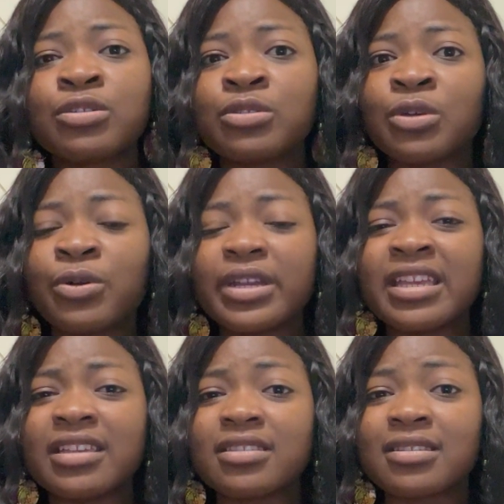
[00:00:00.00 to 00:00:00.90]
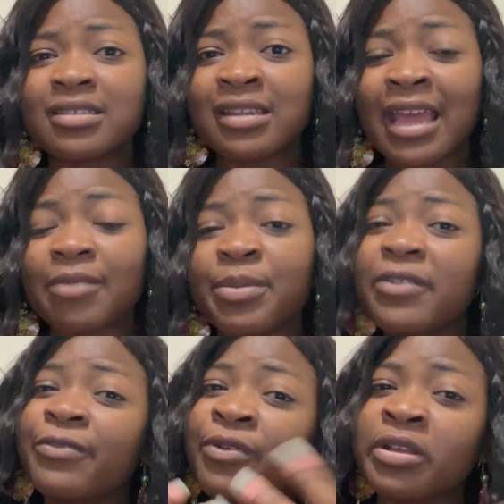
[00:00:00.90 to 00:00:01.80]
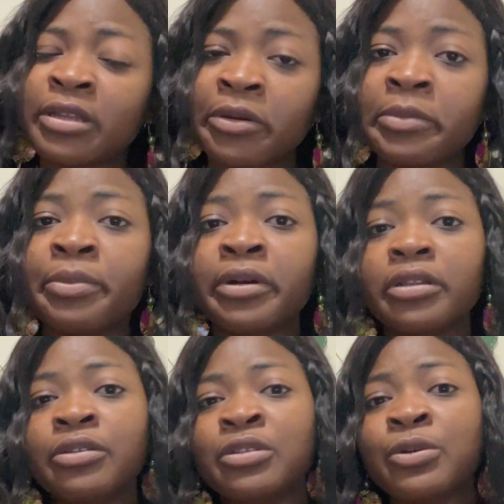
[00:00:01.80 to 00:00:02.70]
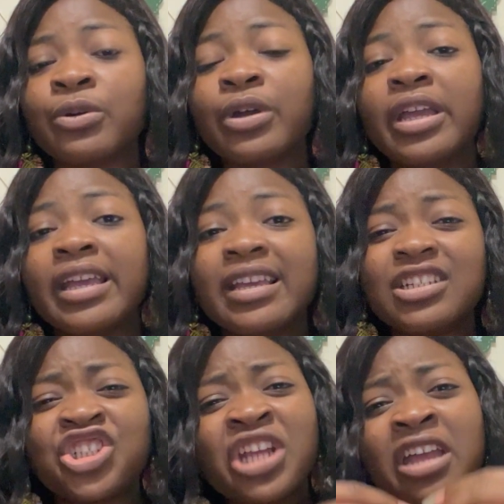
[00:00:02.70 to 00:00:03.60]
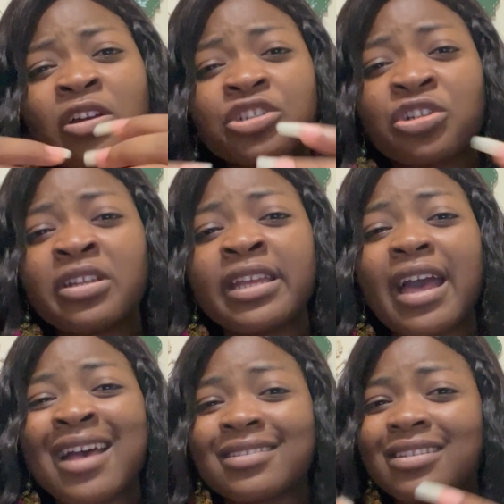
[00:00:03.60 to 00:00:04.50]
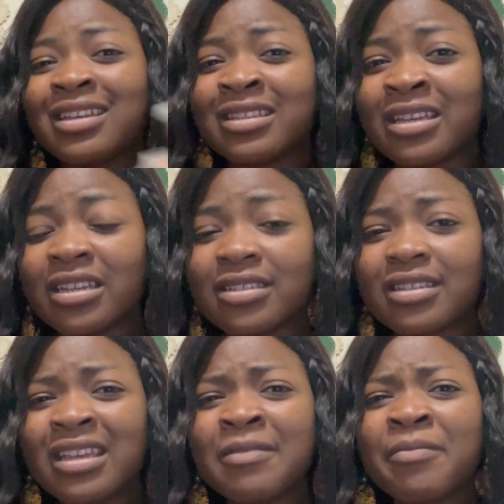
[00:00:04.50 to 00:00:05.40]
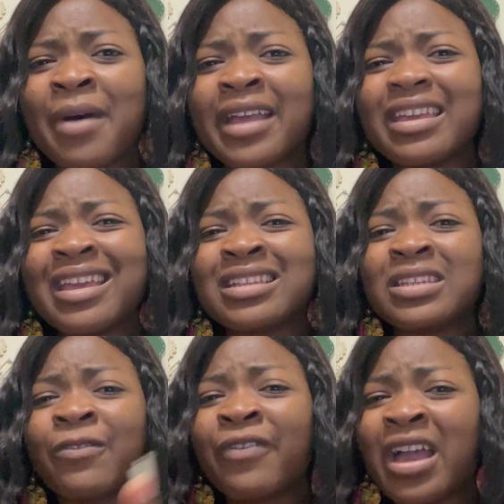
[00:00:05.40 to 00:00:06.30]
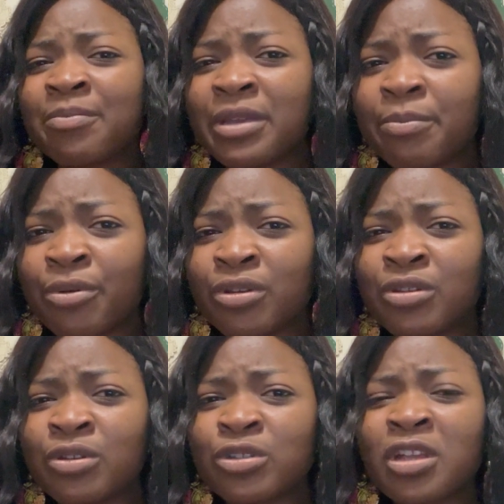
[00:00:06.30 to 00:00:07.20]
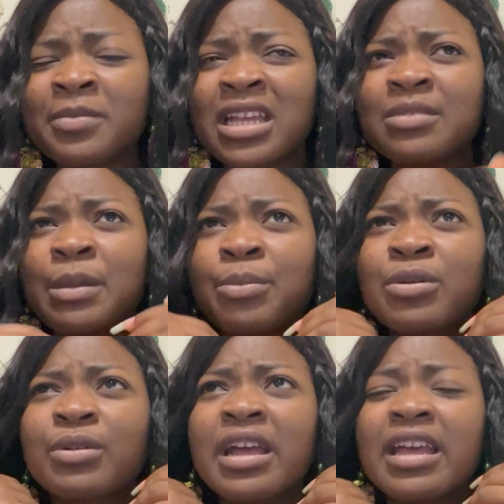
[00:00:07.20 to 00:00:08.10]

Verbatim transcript: you know, is like be vulnerable, you know, share your journey as it is. In my edify people, you know, sometimes people